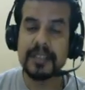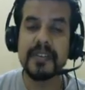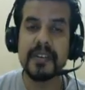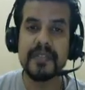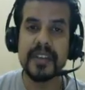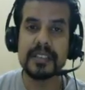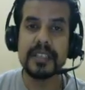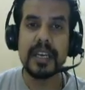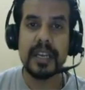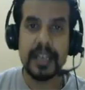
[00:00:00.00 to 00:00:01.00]
and the fifth
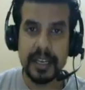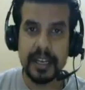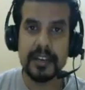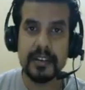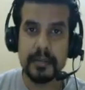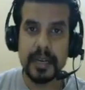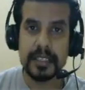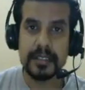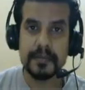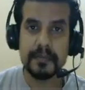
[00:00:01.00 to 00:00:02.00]
is negative
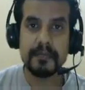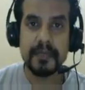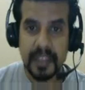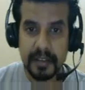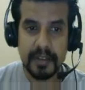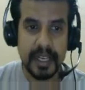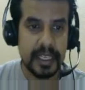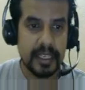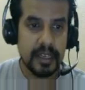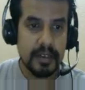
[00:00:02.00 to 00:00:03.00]
match,
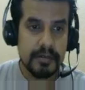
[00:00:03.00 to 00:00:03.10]
right?